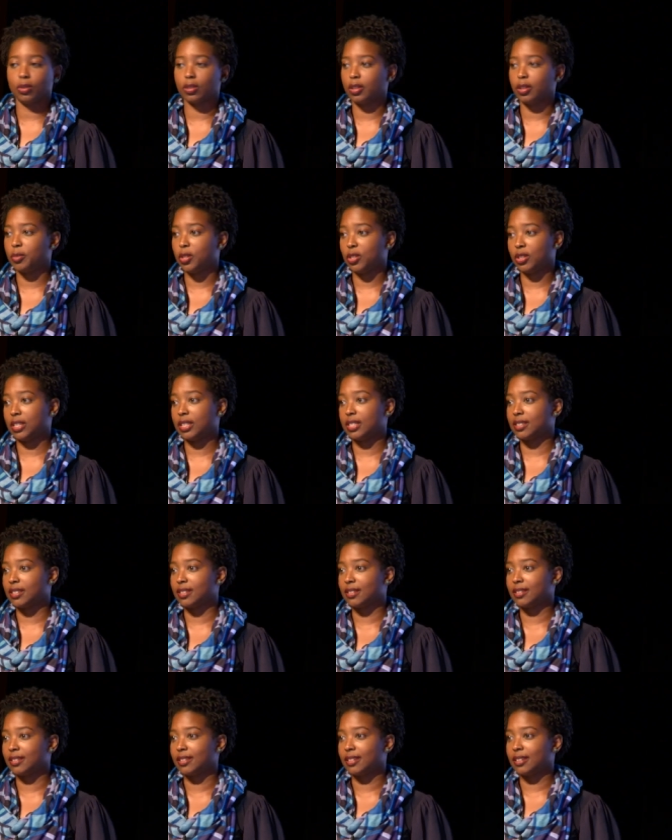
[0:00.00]
communities,
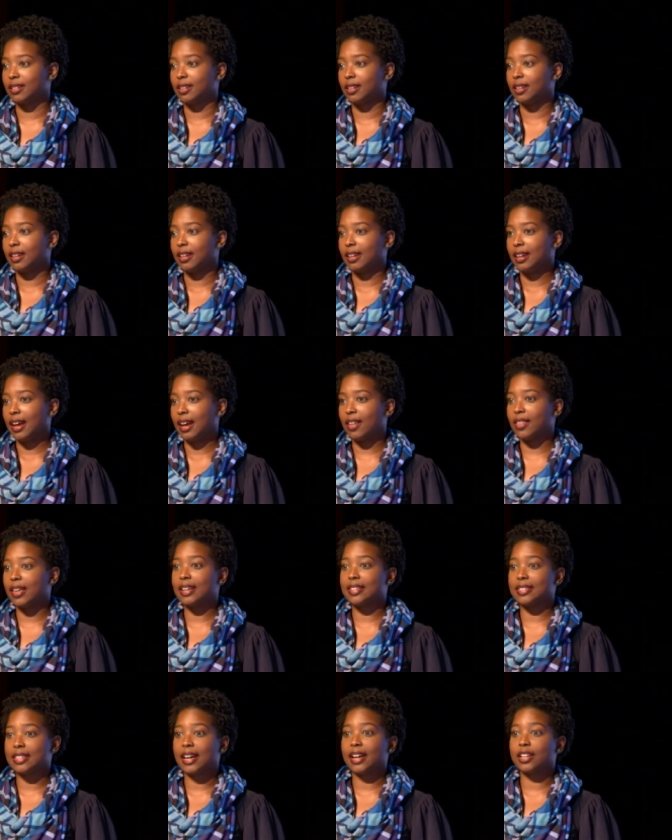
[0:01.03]
how that
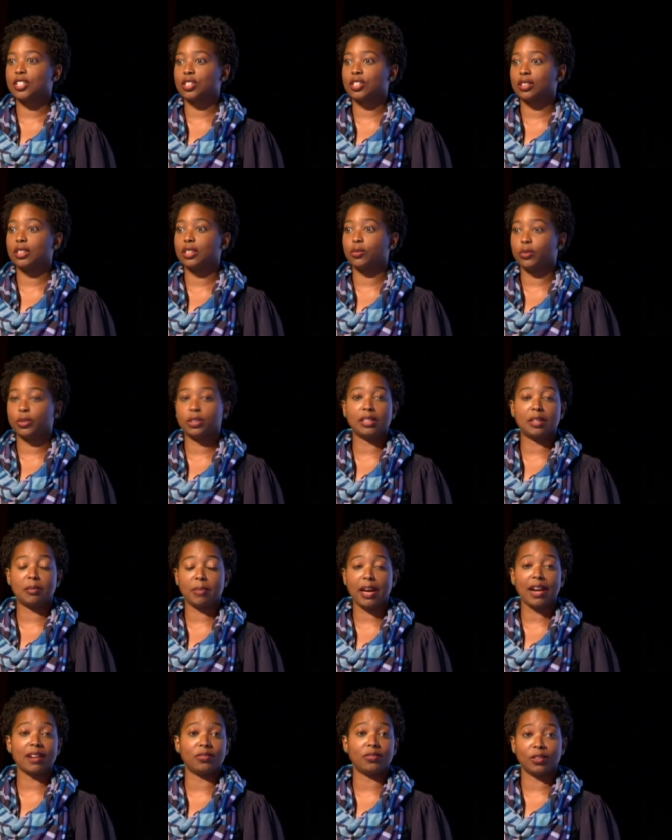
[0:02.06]
is actually really
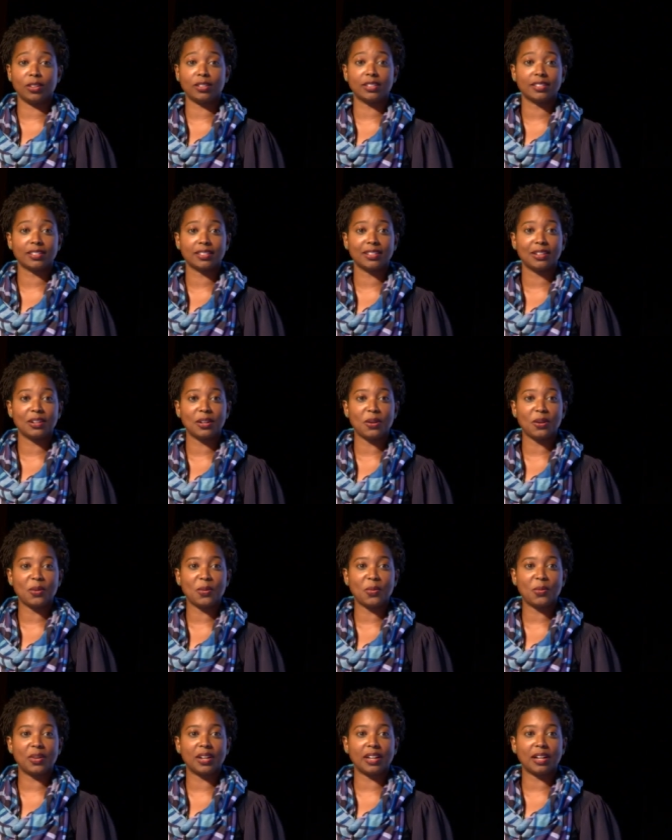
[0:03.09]
impactful
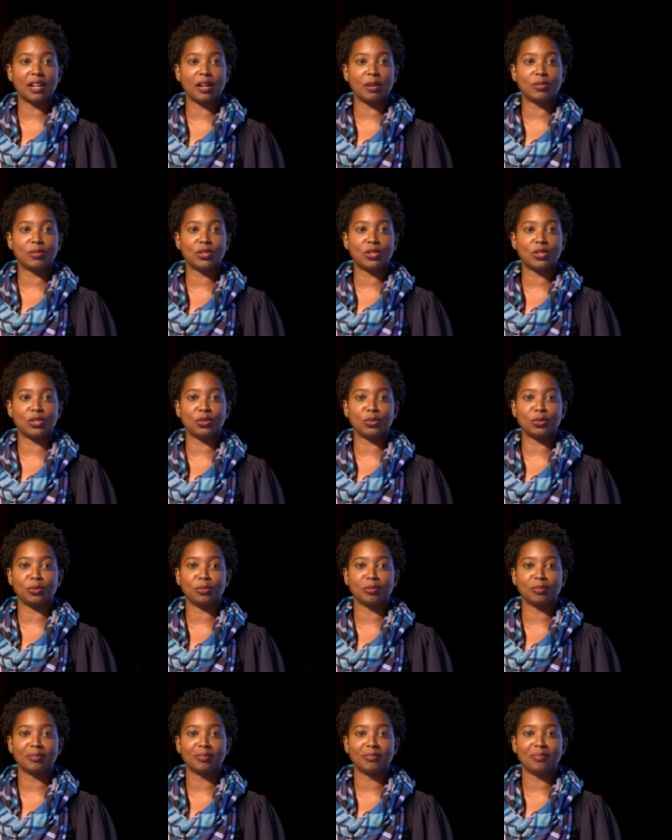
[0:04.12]
when it comes to
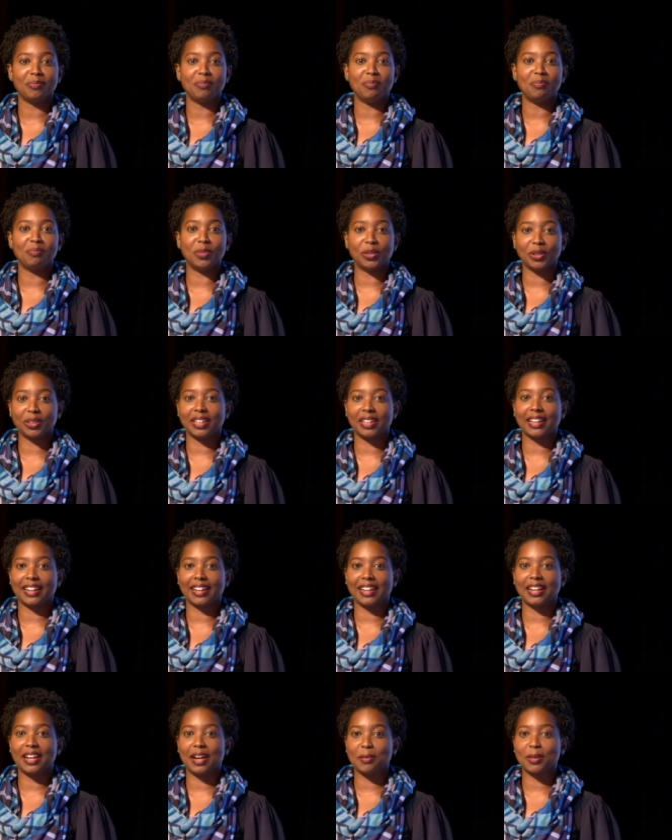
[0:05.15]
building
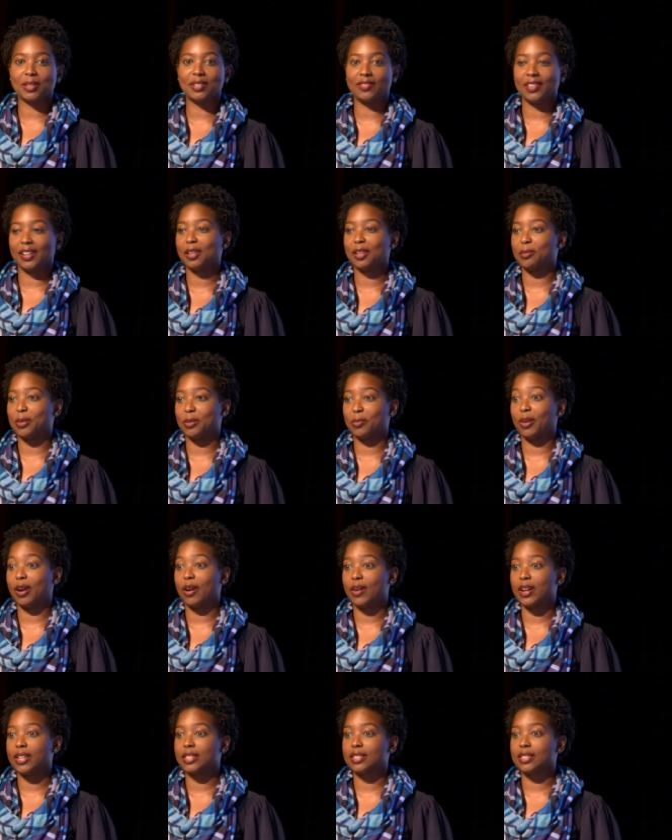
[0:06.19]
economic development
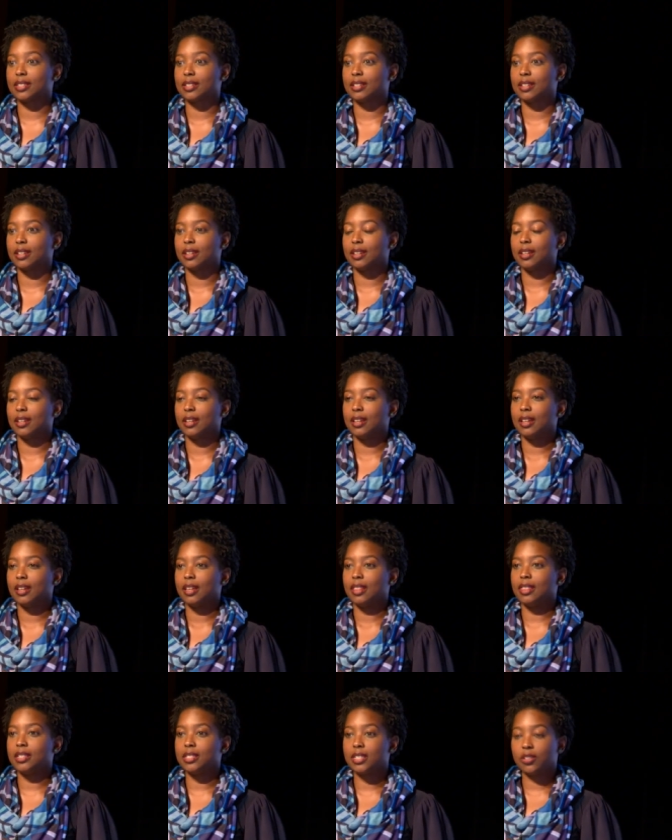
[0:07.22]
prowess
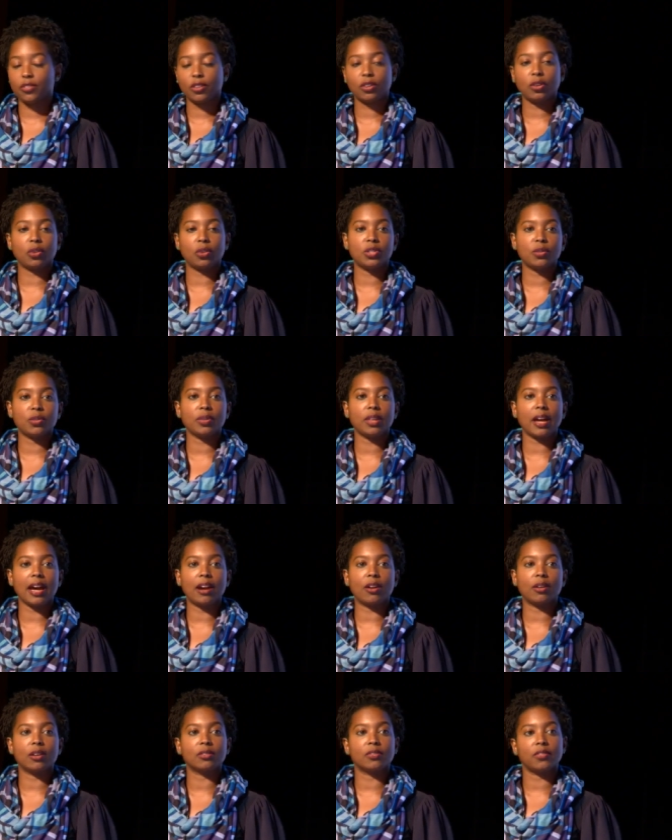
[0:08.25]
the difficulty with
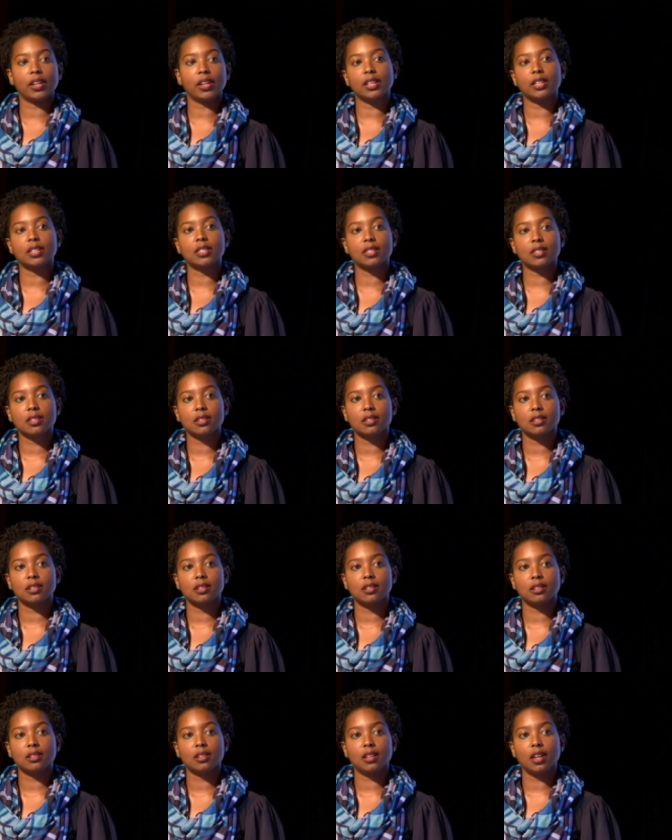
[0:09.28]
hiring felons,
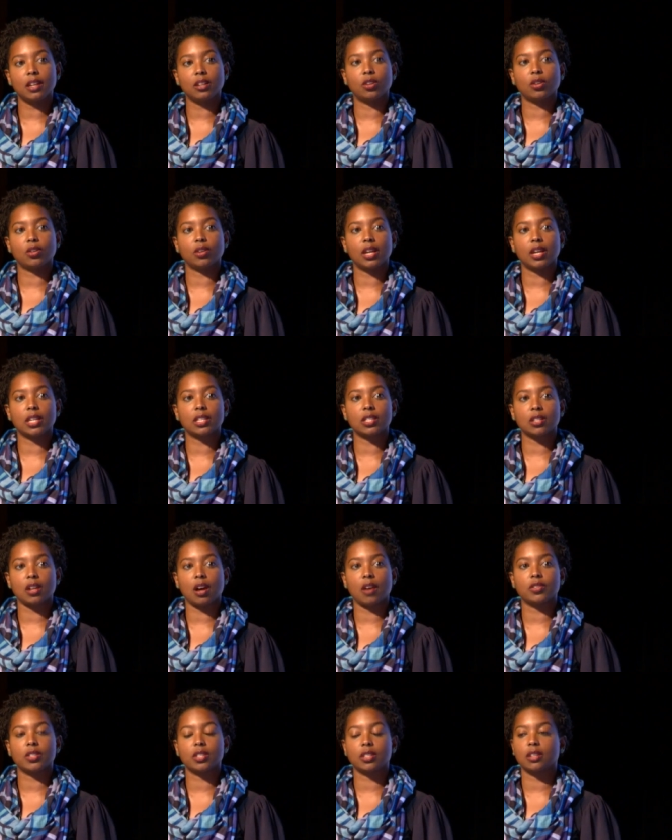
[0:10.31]
and creating
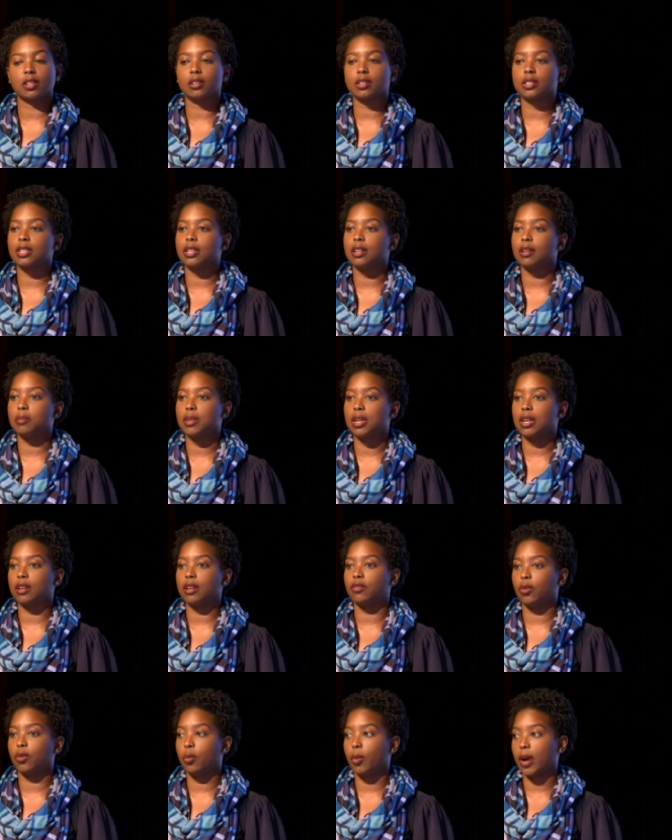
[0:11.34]
soft skills in a
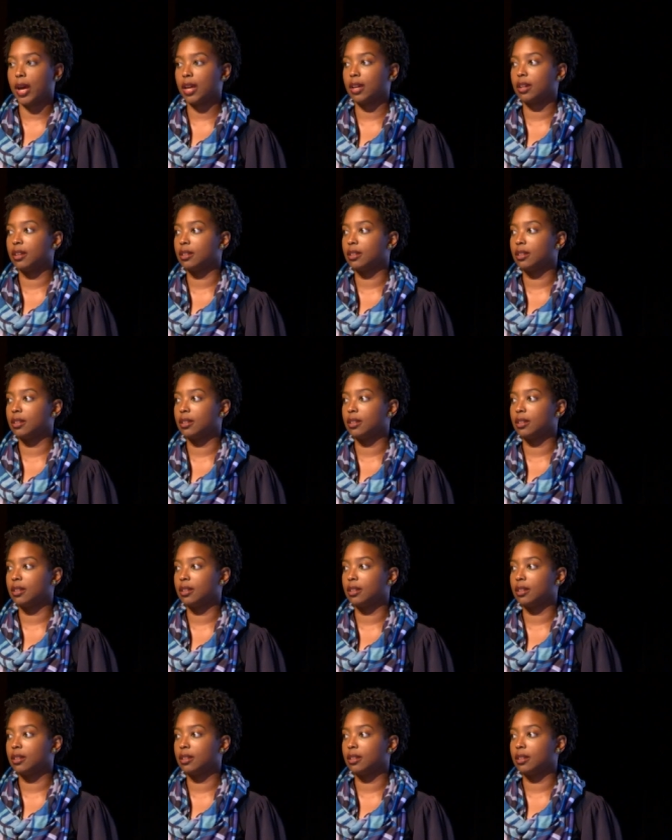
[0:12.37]
meaningful way.